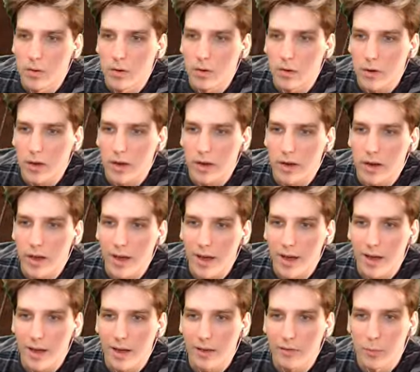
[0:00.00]
Oh god,
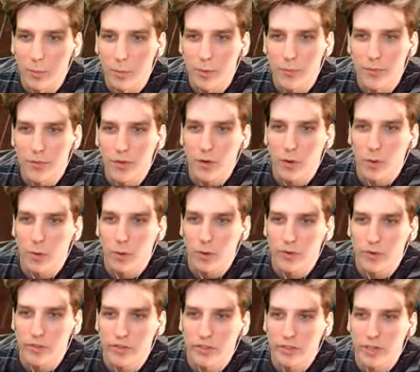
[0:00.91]
I removed the
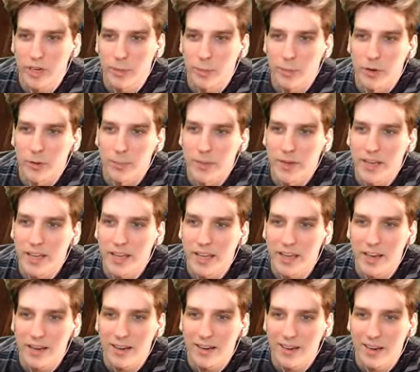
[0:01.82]
cores and try to put them in
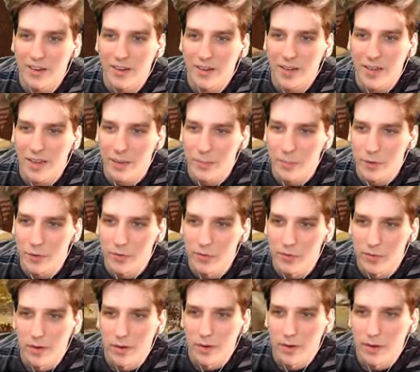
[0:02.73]
again. Now I can't move.
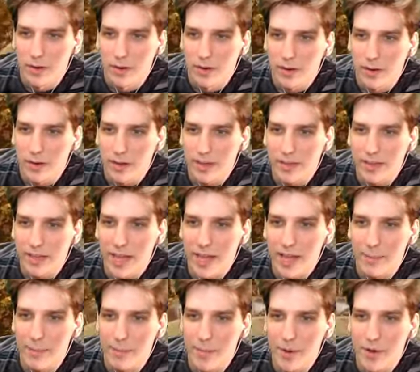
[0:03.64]
I, I
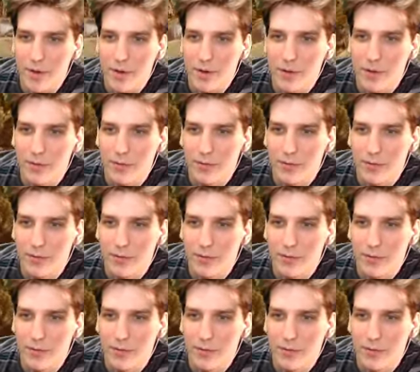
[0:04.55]
can't move.